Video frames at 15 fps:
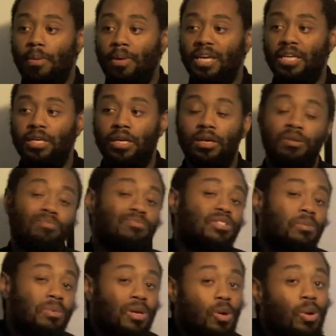I mean, and
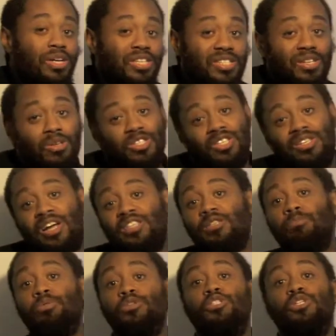some of the questions I'd just like
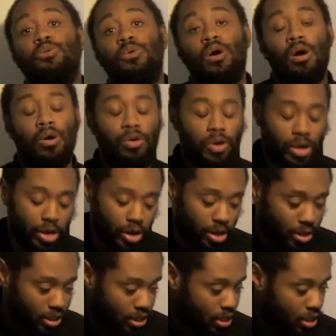to put to you are:
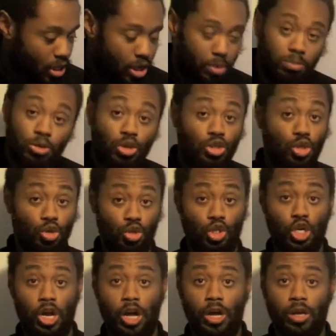uh, um, Does your
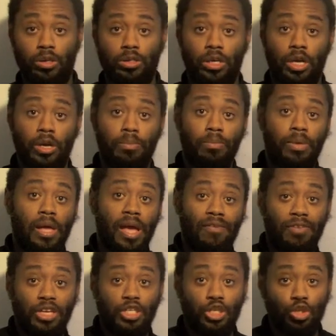child um,
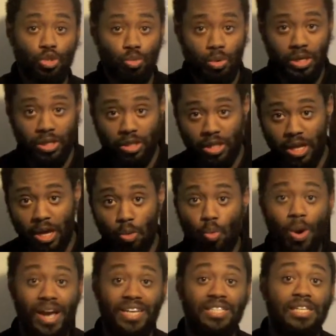have issues with their
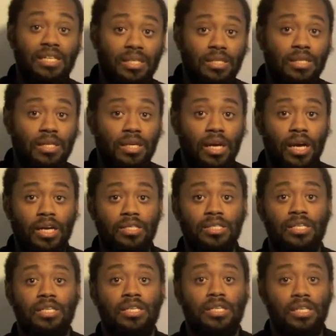weight,
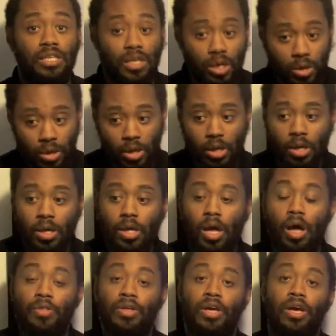as in you know,
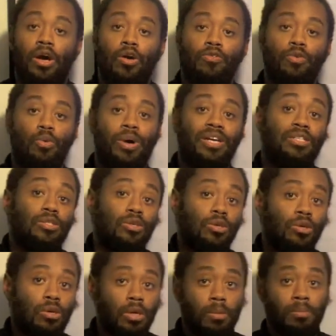are they overweight
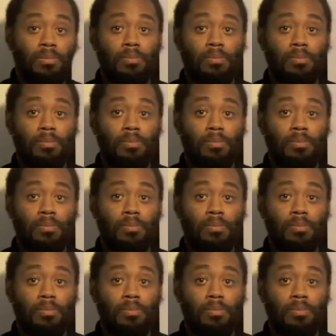or